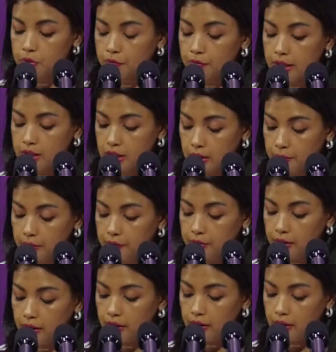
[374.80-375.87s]
to fight
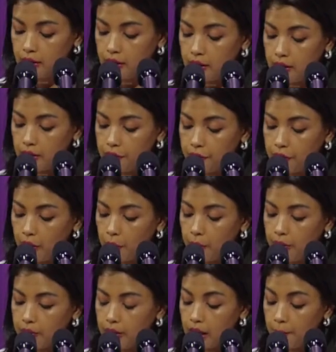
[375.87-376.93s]
GBV,
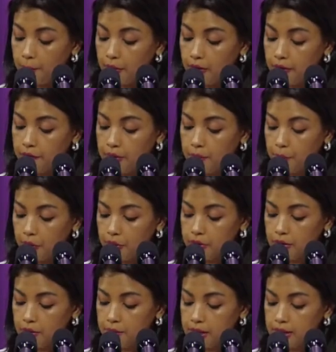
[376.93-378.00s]
following a couple of
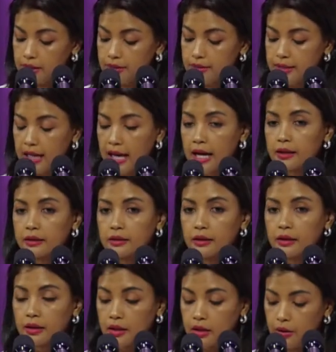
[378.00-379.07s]
important meetings I had
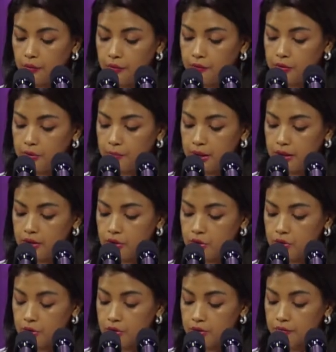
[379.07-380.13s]
with the
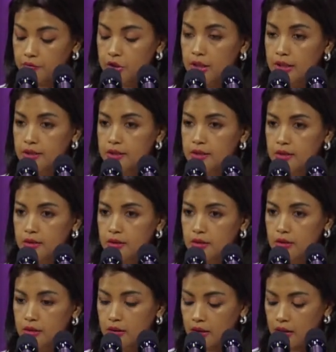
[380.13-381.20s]
Ministers of
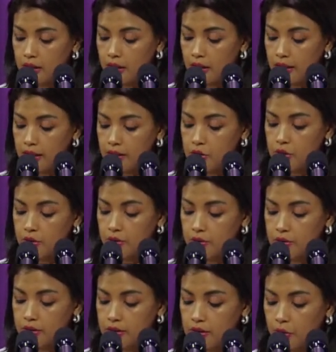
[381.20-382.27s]
Justice,
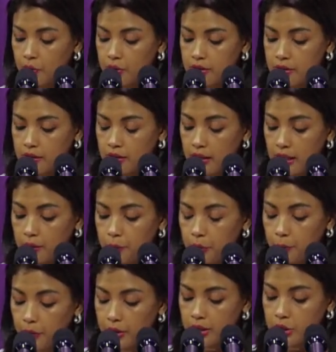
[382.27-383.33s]
Internal Security and
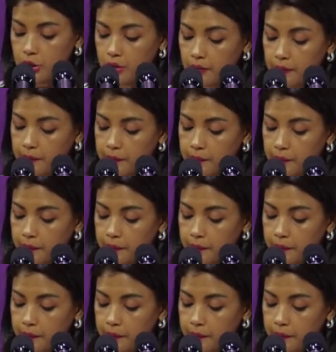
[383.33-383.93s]
Population,